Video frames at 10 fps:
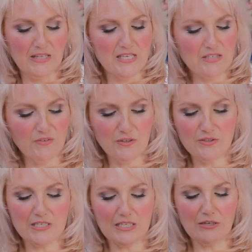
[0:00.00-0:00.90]
This
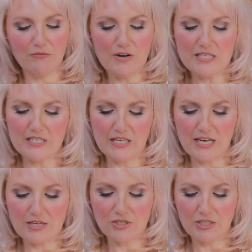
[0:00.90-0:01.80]
feels a little rustic
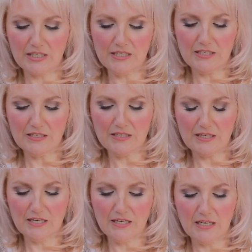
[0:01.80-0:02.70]
actually,
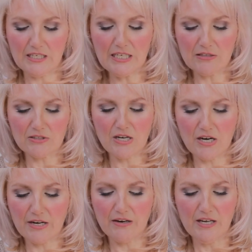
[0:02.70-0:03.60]
a little
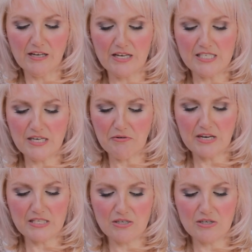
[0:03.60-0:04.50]
tiny.
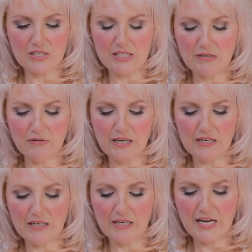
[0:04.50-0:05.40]
Considering it's got silk in
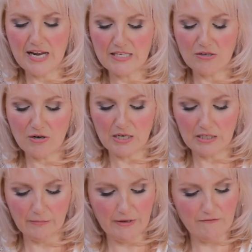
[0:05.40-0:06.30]
it, it has got a
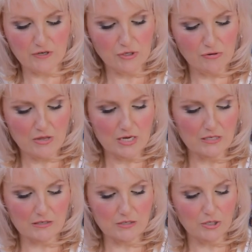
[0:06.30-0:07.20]
little bit of a
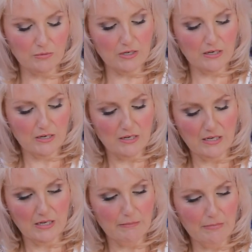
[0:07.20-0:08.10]
toothiness to it,
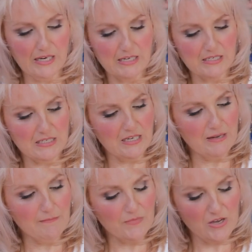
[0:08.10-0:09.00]
but
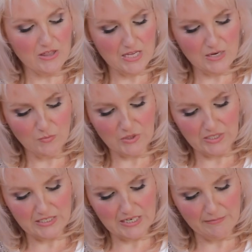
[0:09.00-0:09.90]
I think it would
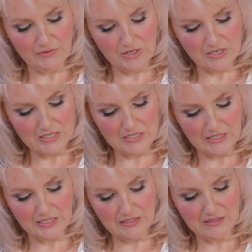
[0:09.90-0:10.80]
knit up
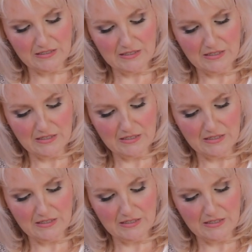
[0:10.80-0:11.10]
nicely.